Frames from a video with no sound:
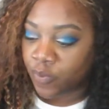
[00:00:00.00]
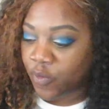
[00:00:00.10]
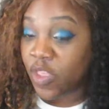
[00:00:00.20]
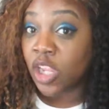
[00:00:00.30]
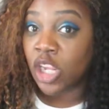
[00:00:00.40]

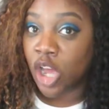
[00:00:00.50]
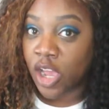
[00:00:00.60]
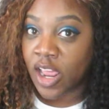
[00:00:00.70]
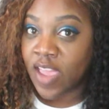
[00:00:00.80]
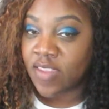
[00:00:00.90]
for the
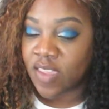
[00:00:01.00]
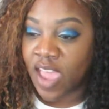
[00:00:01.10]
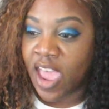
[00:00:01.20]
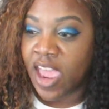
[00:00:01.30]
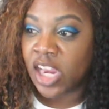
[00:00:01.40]
longest
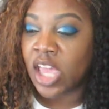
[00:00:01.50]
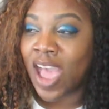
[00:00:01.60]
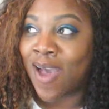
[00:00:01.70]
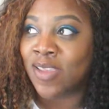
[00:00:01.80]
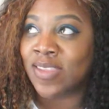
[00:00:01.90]
and
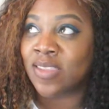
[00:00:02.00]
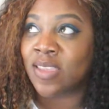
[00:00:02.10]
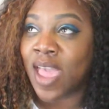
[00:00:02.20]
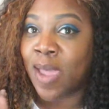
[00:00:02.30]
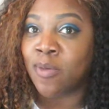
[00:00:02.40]
I was
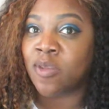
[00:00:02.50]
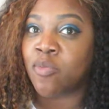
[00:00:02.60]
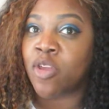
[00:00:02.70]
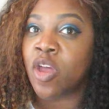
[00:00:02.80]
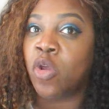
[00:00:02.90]
able
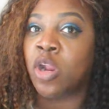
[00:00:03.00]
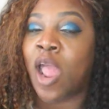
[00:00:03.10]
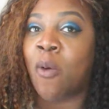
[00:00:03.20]
to pre-order.